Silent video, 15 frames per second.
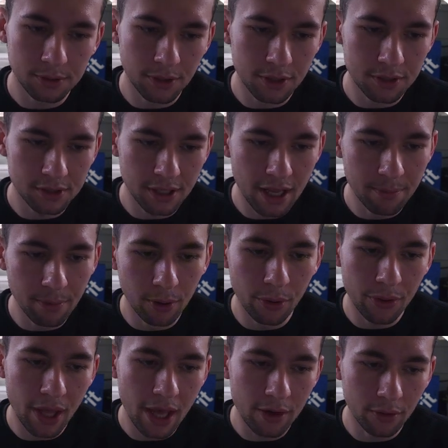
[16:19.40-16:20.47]
So there's an end mill
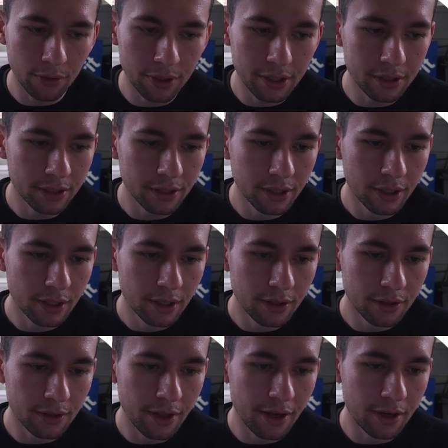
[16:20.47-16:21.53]
with N on it.
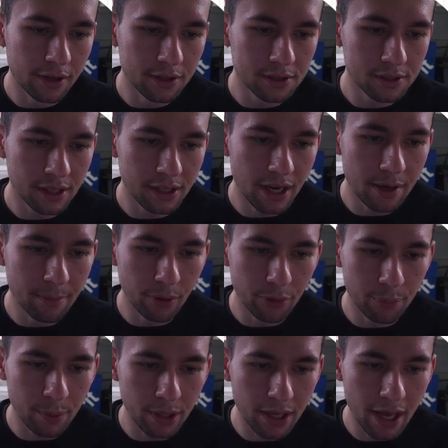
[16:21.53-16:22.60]
There's an end mill
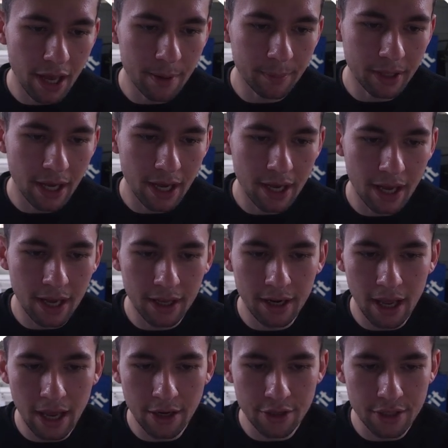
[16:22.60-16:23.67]
with P, M, K, N,
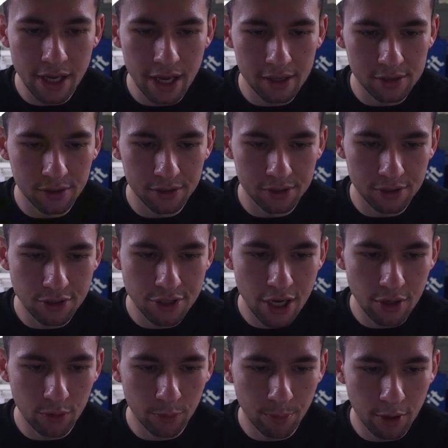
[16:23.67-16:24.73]
H, and S. So this is
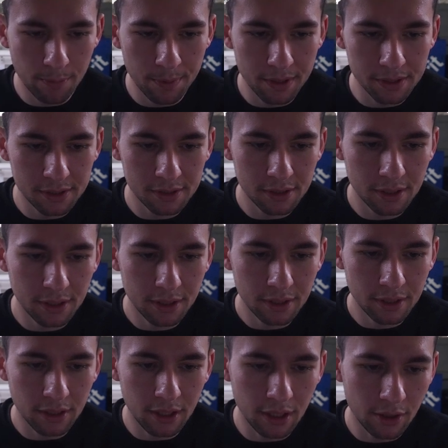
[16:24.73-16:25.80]
general purpose.
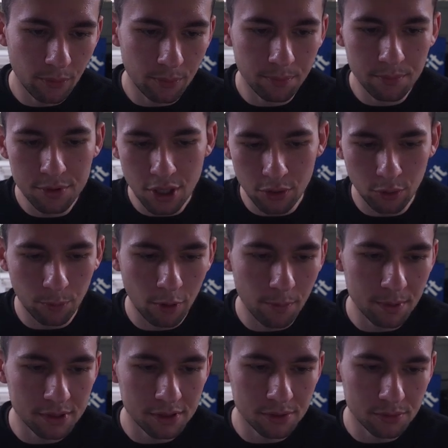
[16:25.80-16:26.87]
General
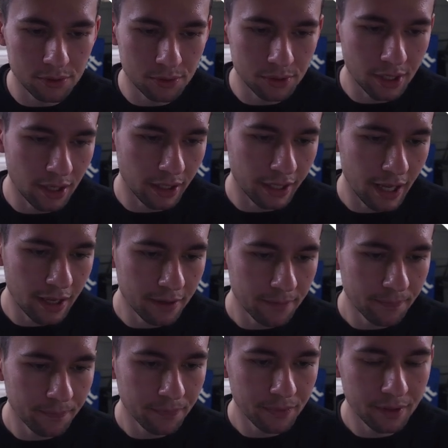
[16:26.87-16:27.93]
purpose is again,
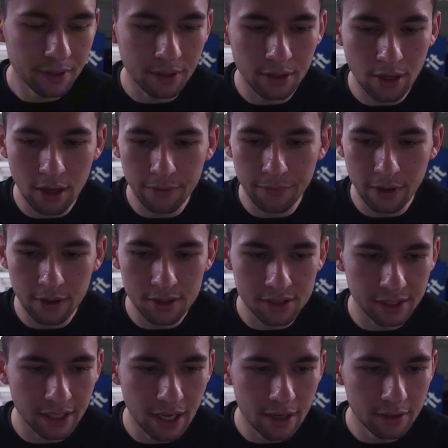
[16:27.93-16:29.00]
non-ferrous
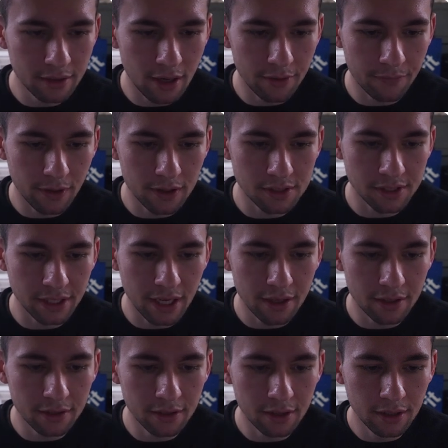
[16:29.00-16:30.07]
again, non-ferrous
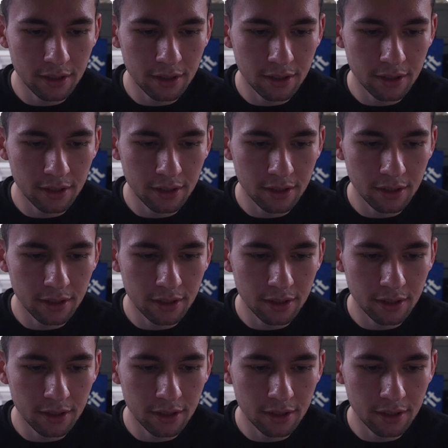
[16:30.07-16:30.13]
again.